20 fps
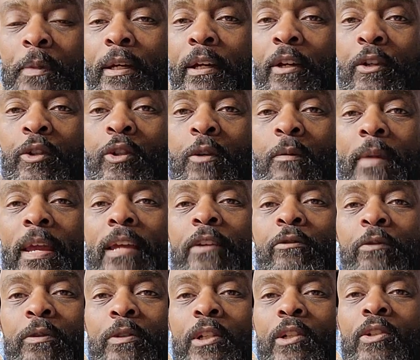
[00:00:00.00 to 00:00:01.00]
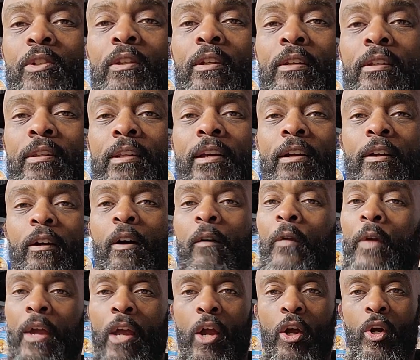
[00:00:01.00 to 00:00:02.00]
because you may traditionally think of
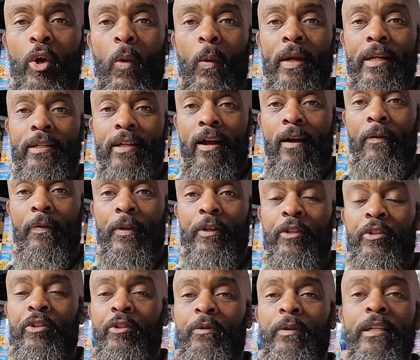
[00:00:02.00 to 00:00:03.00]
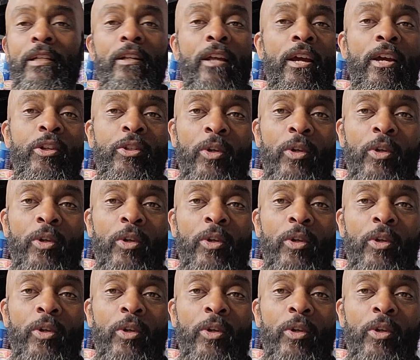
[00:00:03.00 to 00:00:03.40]
going down this street,